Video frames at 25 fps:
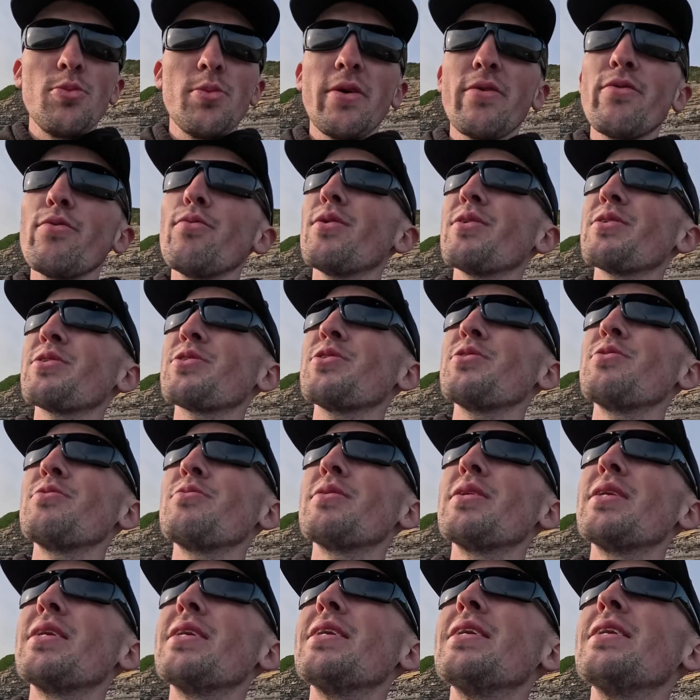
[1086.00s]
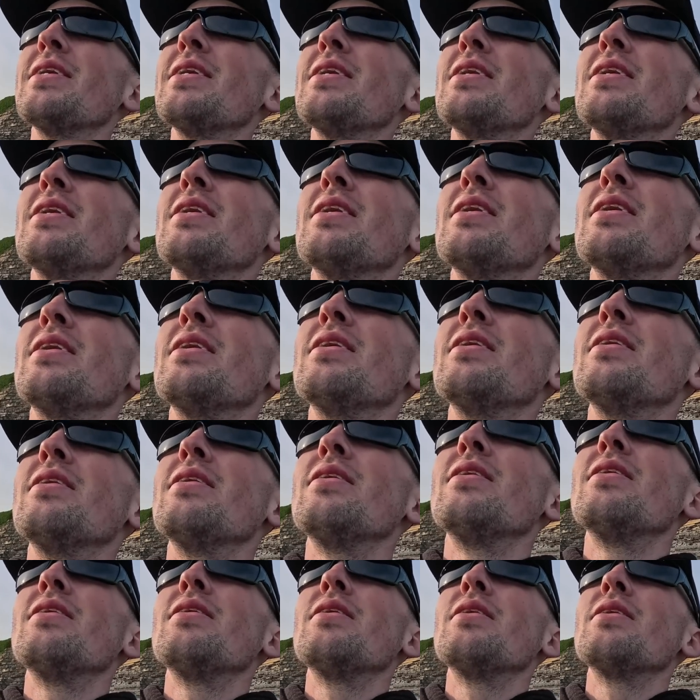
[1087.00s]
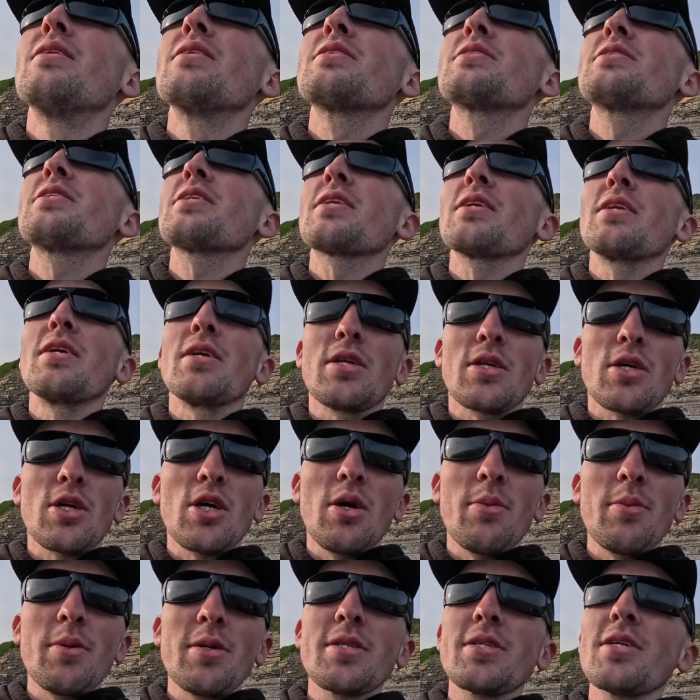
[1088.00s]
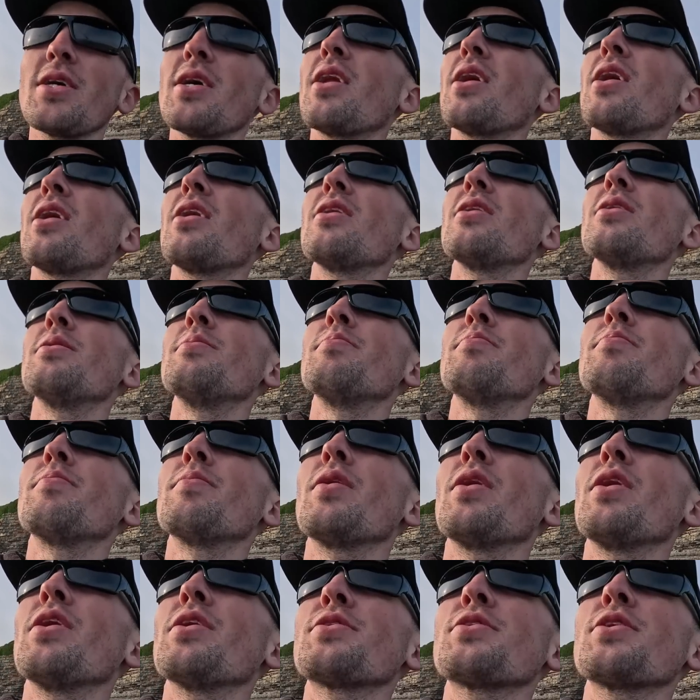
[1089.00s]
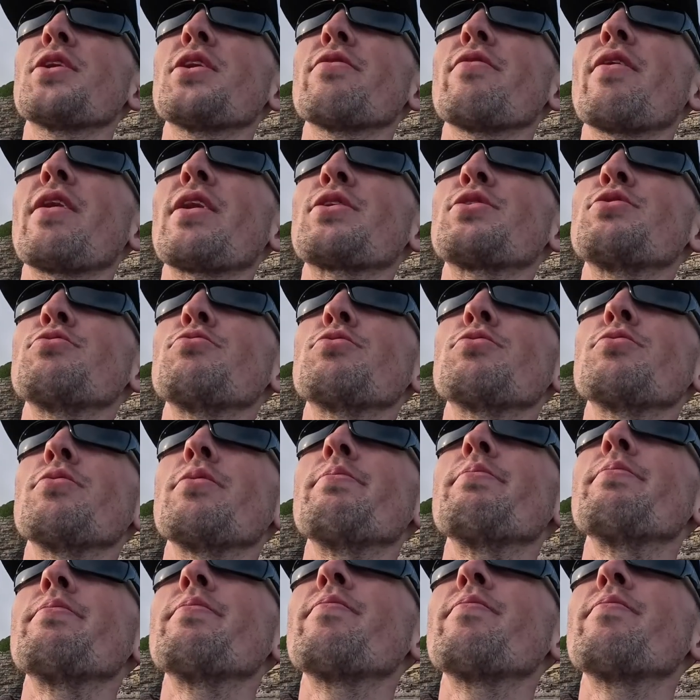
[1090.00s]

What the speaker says: if you want to. Stick it in the comments and I'll direct you to him.